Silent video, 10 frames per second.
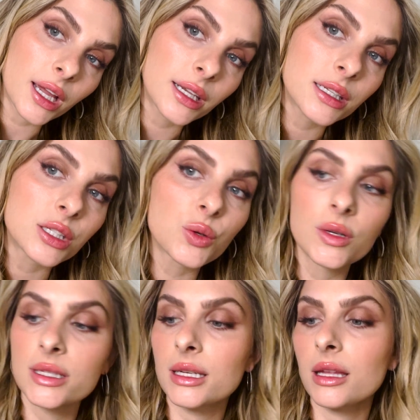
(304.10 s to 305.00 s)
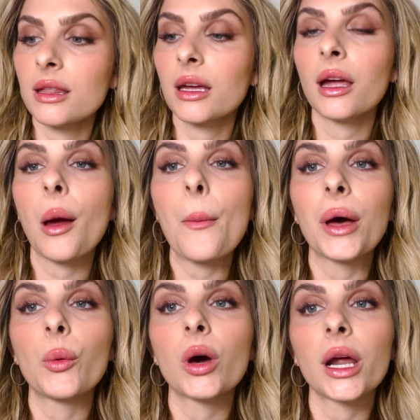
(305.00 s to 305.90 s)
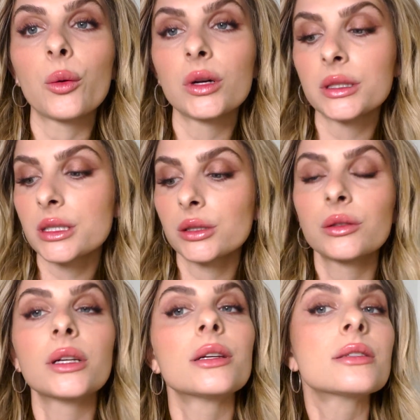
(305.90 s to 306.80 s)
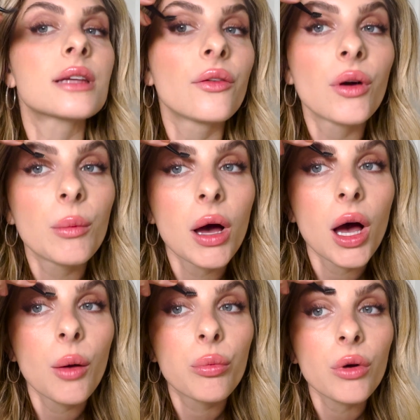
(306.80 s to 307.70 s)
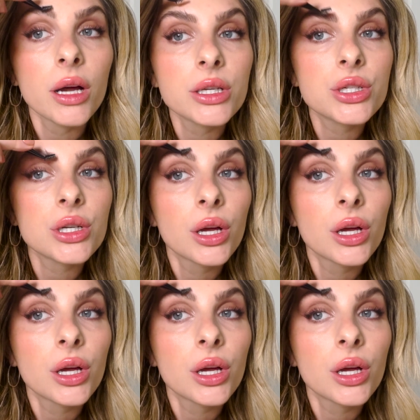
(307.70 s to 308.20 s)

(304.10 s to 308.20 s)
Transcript: I need to tweeze anything, but what I will do is give them a brush